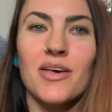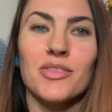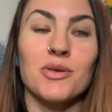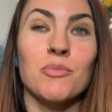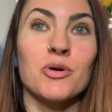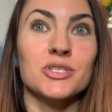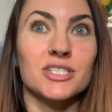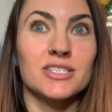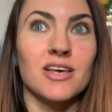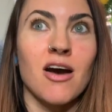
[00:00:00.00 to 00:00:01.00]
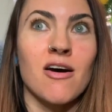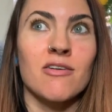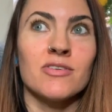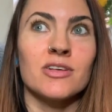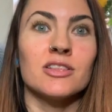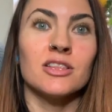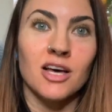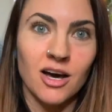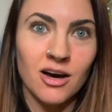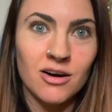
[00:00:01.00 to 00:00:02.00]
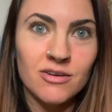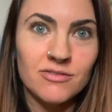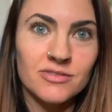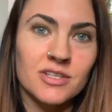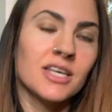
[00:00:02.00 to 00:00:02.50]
the emotions of love,